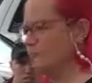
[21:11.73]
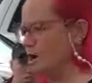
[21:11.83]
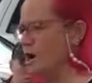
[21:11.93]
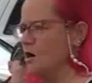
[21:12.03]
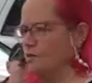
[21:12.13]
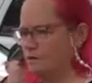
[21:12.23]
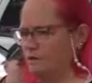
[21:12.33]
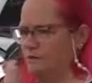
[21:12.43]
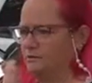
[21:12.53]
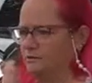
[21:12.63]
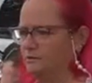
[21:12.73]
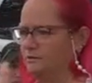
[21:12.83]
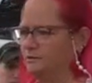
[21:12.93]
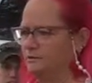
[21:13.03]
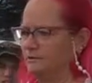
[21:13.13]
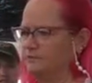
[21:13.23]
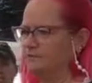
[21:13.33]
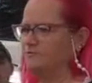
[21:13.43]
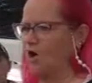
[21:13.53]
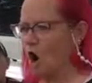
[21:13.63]
broke
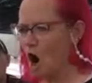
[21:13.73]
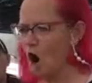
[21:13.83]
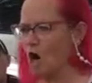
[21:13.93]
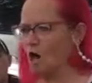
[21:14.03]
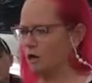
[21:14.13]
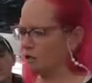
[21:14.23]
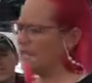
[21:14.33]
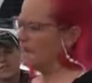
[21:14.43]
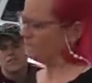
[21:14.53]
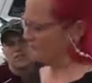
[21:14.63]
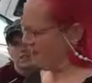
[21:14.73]
for her and